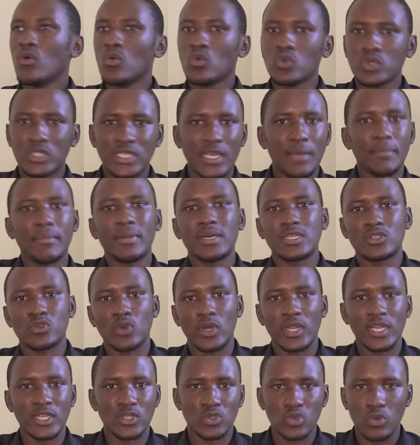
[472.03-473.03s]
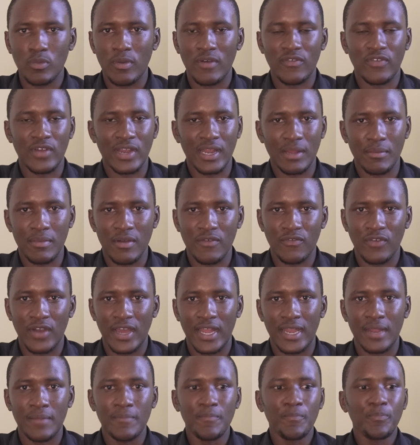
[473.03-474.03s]
Themba Zwane to Bafana
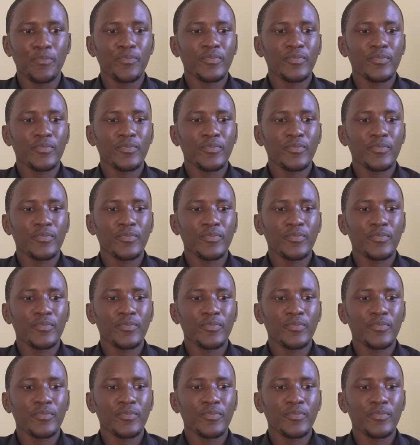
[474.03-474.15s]
Bafana.